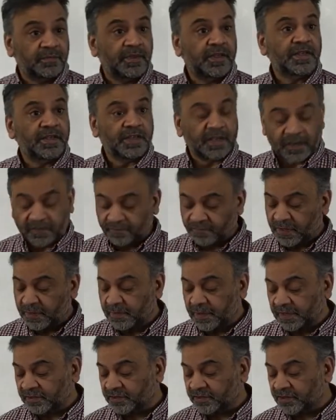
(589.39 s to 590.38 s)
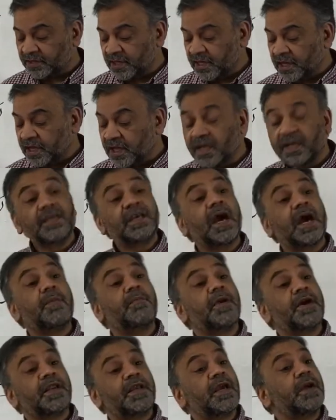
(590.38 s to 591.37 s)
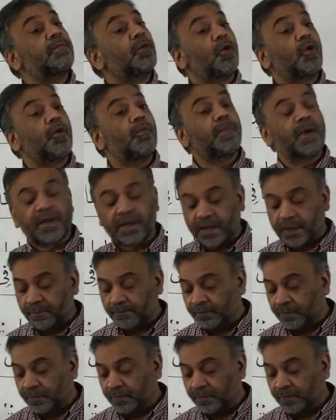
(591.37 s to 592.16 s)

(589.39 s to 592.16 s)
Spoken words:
young females. Ya Maryam, O Maryam.